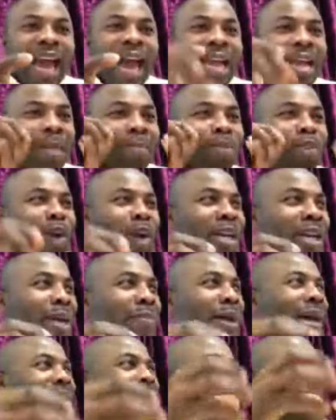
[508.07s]
I am talking
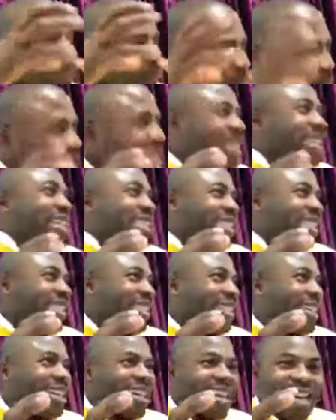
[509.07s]
about the presence,
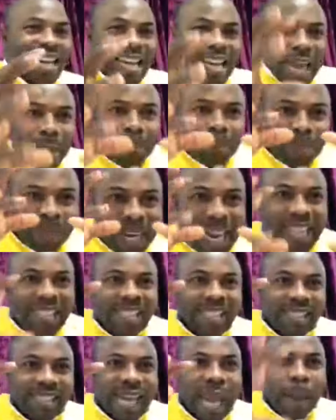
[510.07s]
a place,